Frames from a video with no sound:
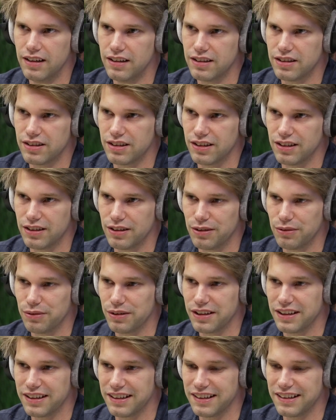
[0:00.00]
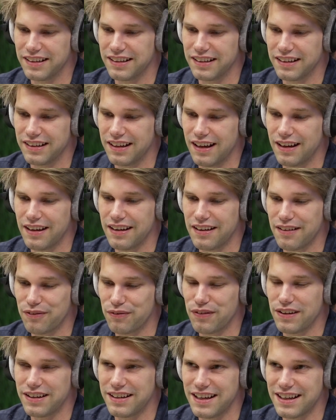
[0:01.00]
So and I
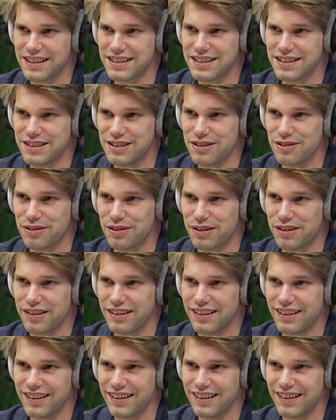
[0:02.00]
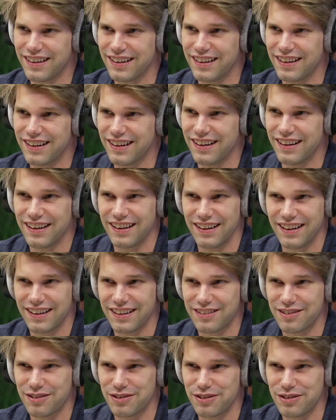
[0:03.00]
think that's your
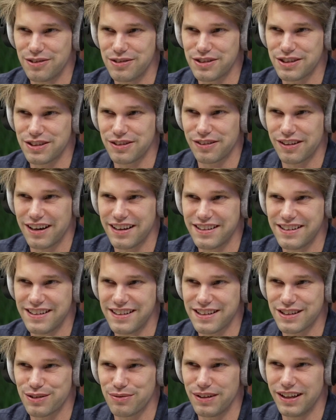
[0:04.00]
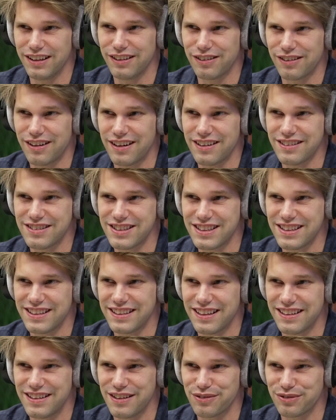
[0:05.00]
conclusion or idea as well, or are you
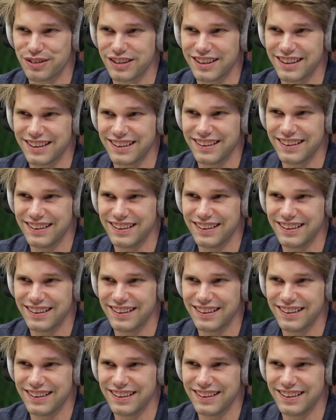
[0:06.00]
seeing that differently?